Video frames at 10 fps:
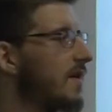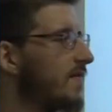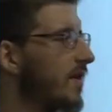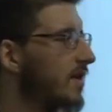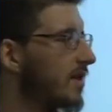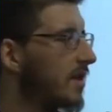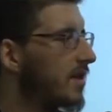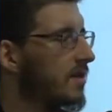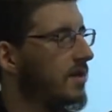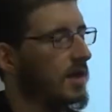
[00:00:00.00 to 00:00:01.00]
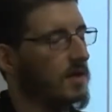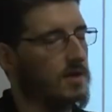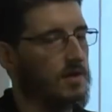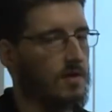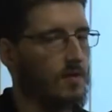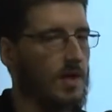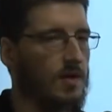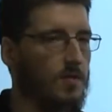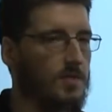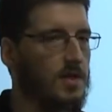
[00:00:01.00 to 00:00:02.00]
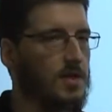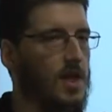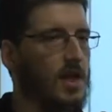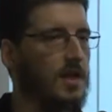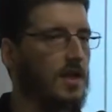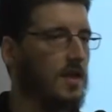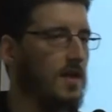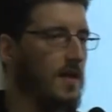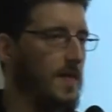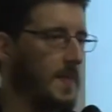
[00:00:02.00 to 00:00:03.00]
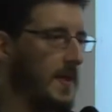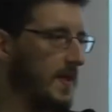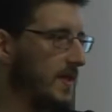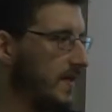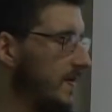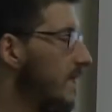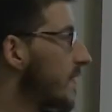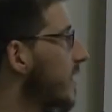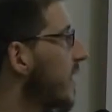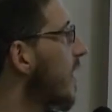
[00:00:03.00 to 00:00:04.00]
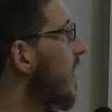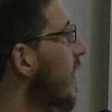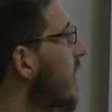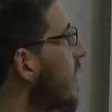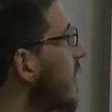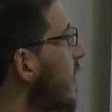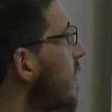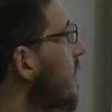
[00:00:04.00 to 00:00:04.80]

We're still like no one adopted it yet. So there's still like some